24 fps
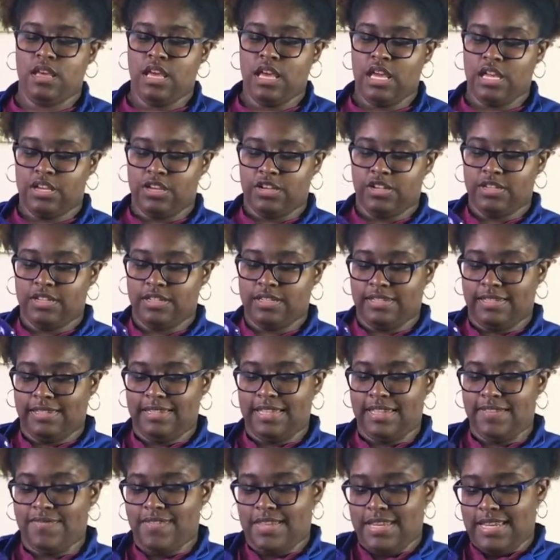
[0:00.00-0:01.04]
And you're going to
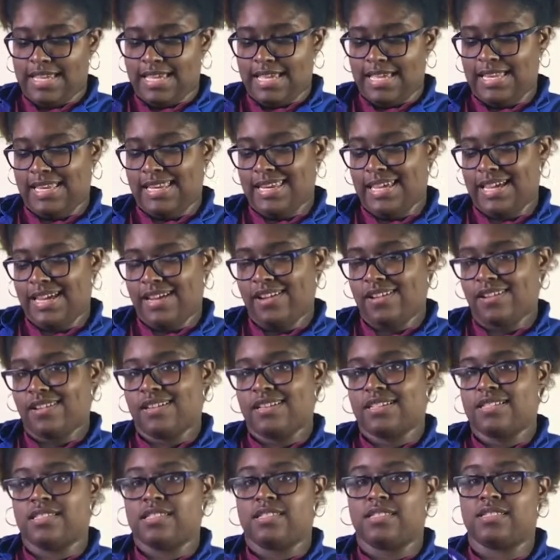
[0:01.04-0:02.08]
leave it in here
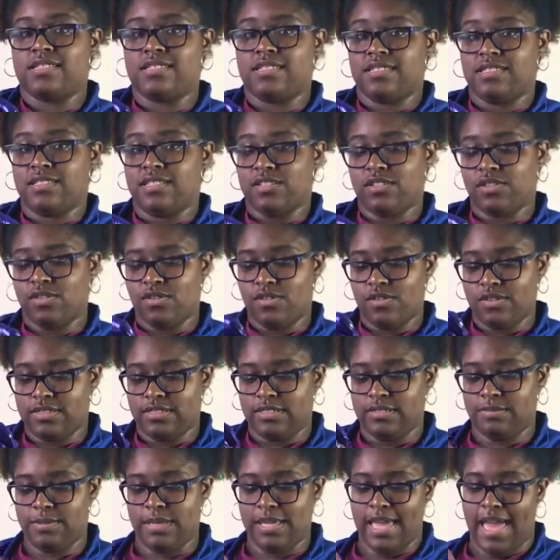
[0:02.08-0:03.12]
because it's still going
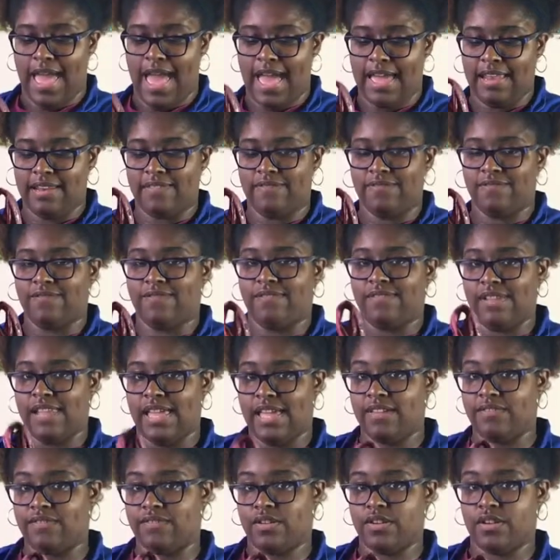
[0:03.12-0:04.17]
to be adding
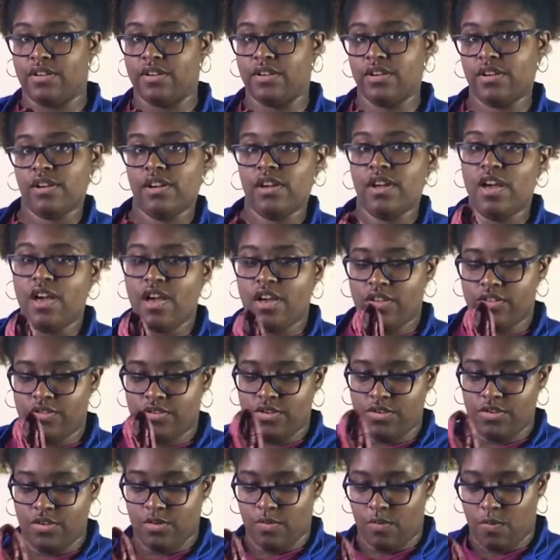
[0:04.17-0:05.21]
flavor
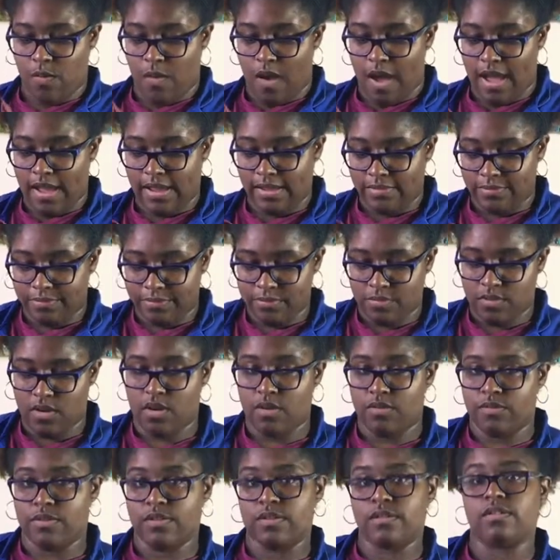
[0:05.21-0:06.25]
to your wine
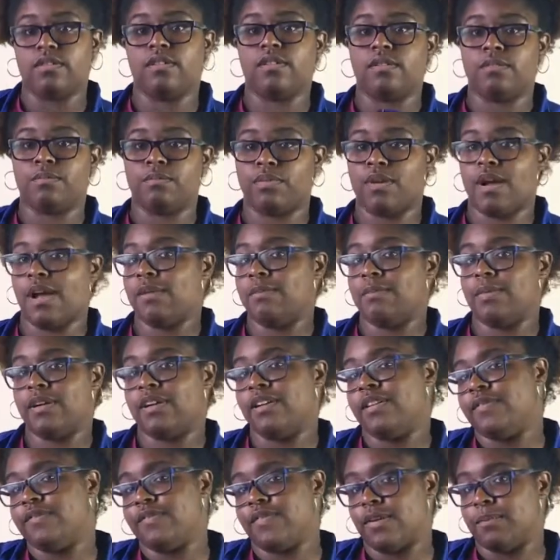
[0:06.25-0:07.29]
over the
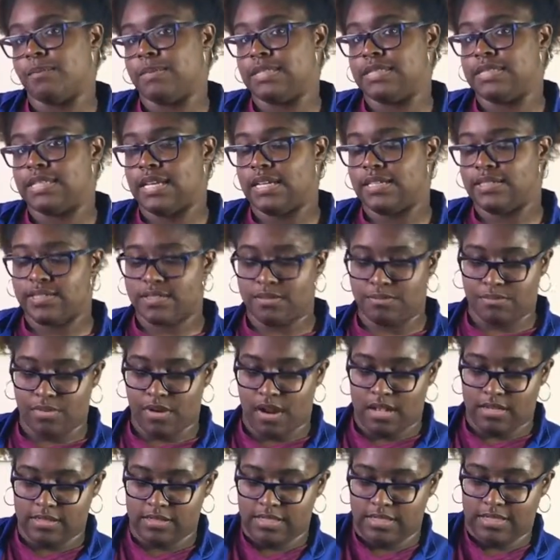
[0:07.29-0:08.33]
primary fermentation
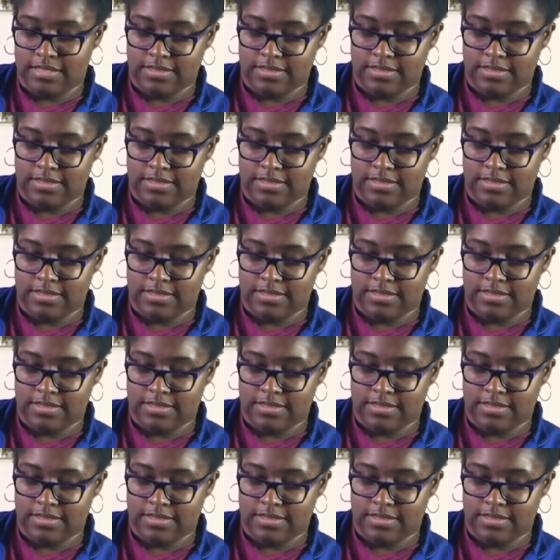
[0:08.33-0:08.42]
process.